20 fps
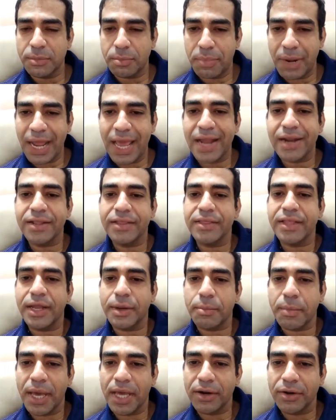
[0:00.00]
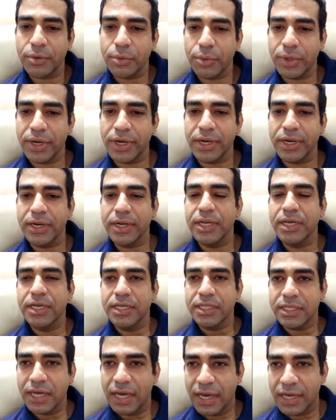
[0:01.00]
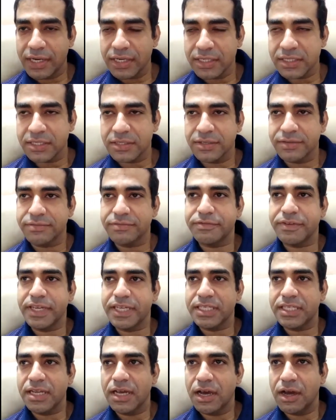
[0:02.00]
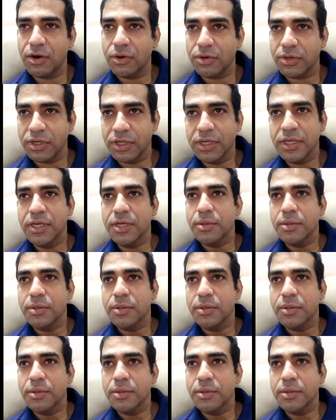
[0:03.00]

planned in that manner, wherein hirings are phased out,